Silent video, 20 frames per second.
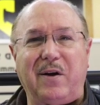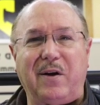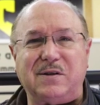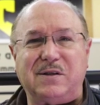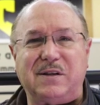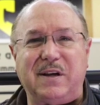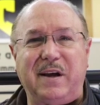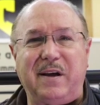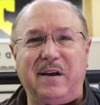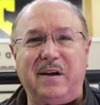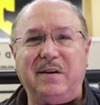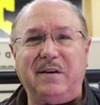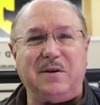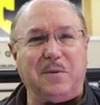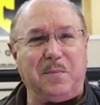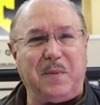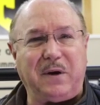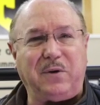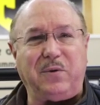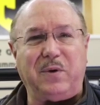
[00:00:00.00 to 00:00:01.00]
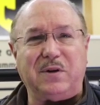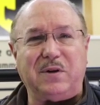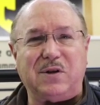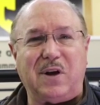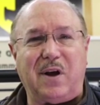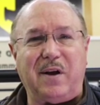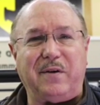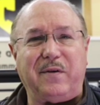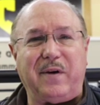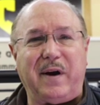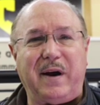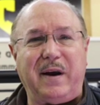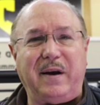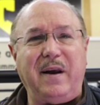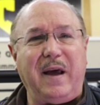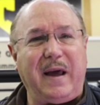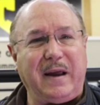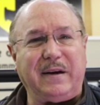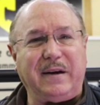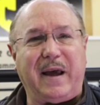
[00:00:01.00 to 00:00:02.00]
Garcia, Demetrius
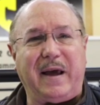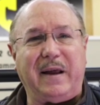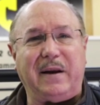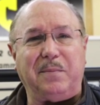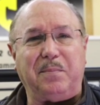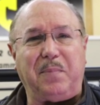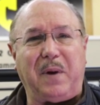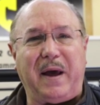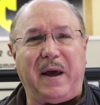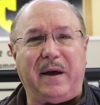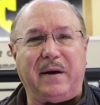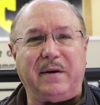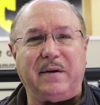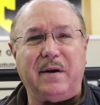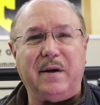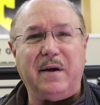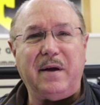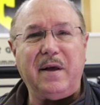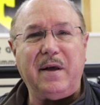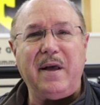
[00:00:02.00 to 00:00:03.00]
Andrade, and Caleb Plant.